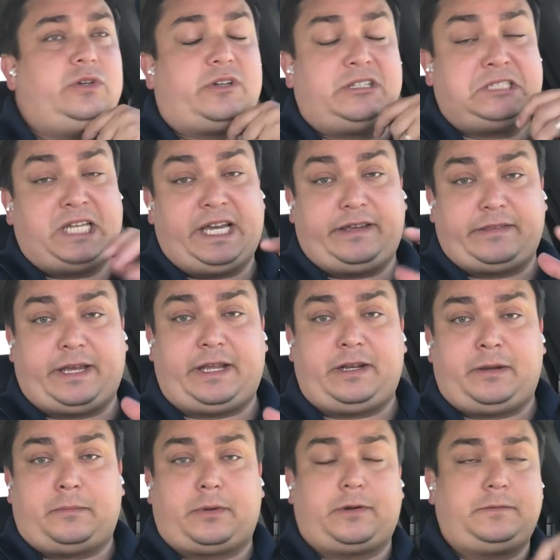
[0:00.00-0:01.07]
can take that
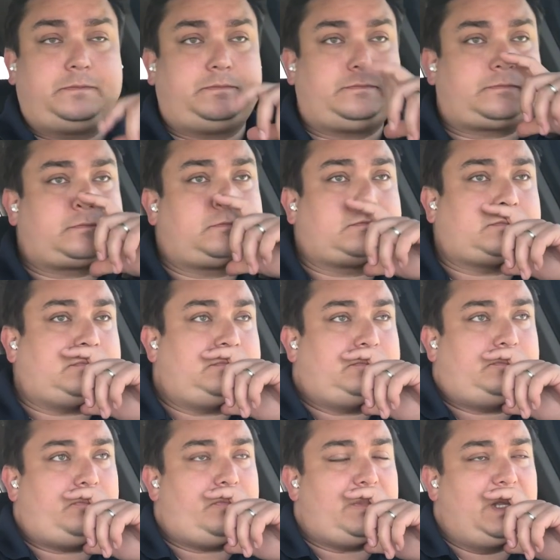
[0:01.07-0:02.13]
number
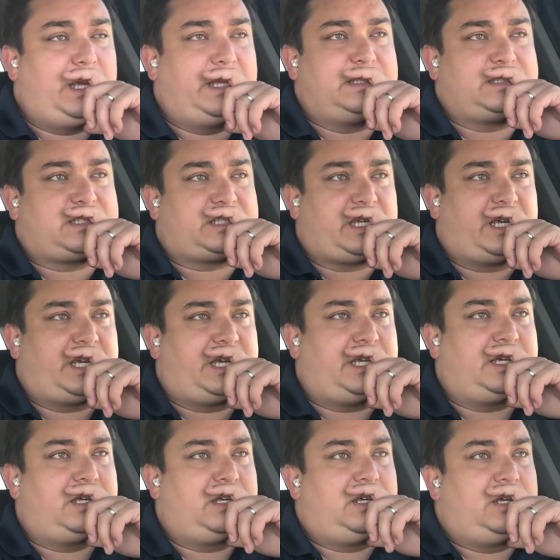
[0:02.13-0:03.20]
and
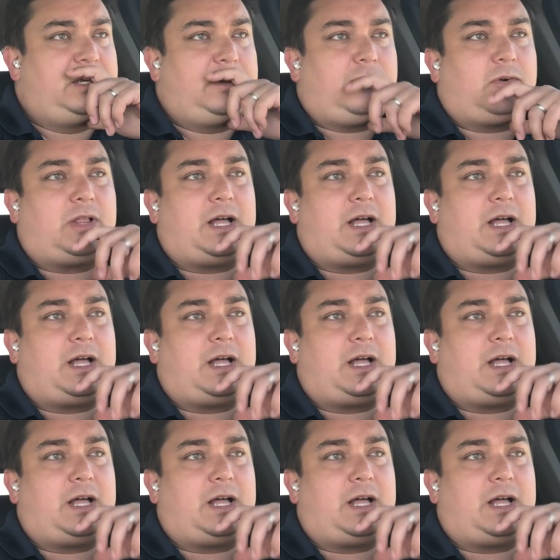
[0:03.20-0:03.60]
say, well,